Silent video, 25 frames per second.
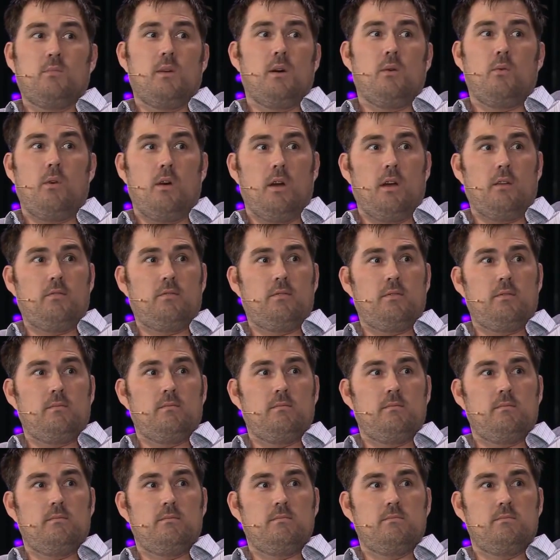to my wife.
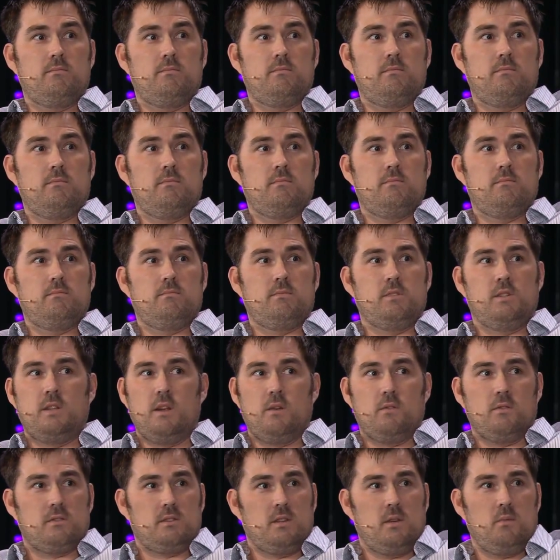She's
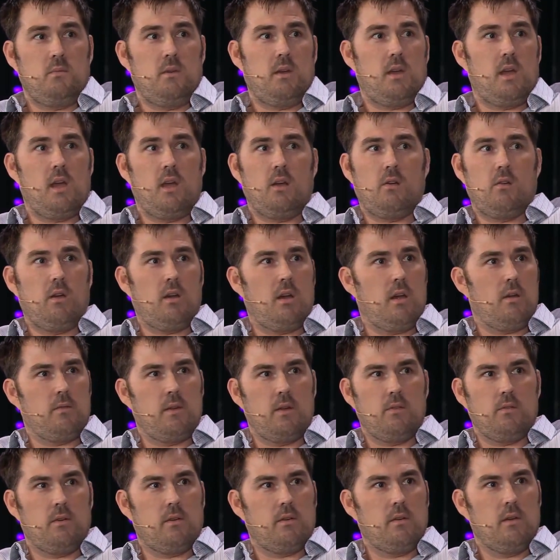never seen me angry. I've
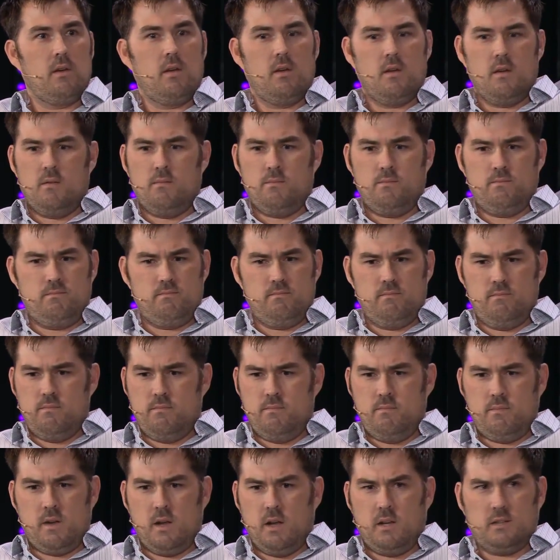never
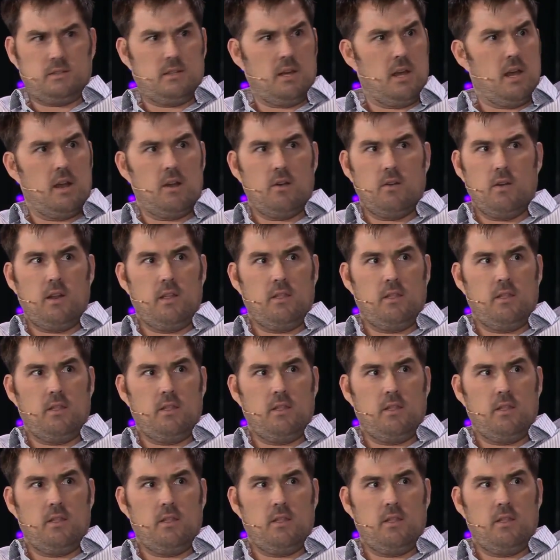cussed at her or